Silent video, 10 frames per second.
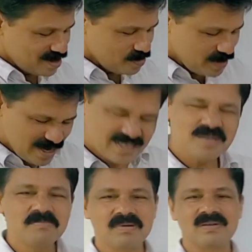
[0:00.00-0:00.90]
Very
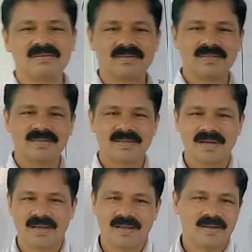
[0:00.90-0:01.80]
simple.
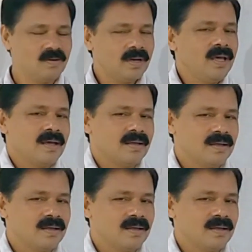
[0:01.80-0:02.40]
Okay.